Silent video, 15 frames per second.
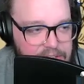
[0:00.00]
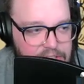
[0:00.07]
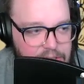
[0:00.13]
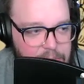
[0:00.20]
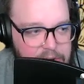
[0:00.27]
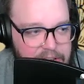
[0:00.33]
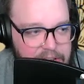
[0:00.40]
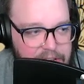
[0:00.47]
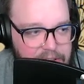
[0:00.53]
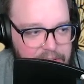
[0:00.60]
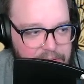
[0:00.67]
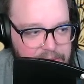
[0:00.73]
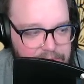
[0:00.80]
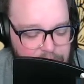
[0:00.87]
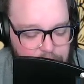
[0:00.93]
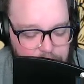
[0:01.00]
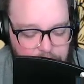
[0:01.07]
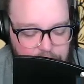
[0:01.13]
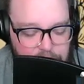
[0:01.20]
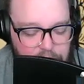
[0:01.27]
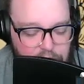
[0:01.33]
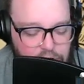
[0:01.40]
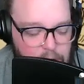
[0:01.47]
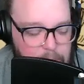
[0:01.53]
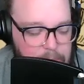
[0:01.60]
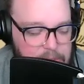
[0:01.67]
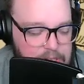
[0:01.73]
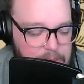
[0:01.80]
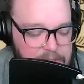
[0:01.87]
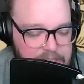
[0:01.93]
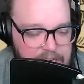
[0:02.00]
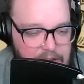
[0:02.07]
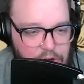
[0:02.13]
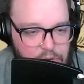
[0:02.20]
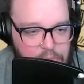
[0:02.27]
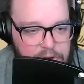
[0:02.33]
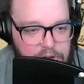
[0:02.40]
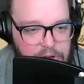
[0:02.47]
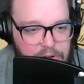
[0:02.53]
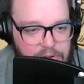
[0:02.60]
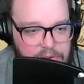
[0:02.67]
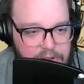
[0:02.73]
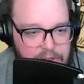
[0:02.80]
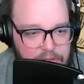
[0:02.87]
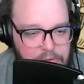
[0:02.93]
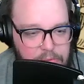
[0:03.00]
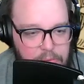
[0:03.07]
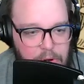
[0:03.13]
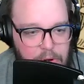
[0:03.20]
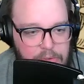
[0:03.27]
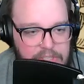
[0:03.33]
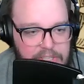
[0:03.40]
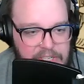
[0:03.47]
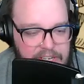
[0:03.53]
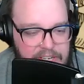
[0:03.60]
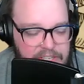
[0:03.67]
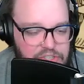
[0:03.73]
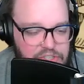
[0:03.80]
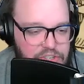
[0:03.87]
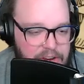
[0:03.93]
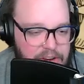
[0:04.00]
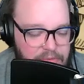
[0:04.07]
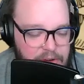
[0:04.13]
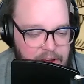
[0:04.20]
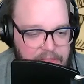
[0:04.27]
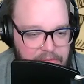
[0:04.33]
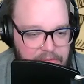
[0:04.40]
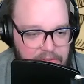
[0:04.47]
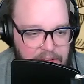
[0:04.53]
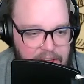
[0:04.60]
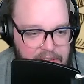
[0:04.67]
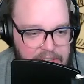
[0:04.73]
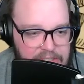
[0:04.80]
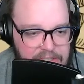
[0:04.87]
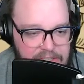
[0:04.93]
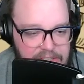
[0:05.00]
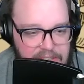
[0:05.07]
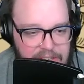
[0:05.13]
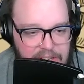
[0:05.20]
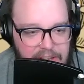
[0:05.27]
somebody crumples up a dollar bill and throws it and hits Jeff right in the face.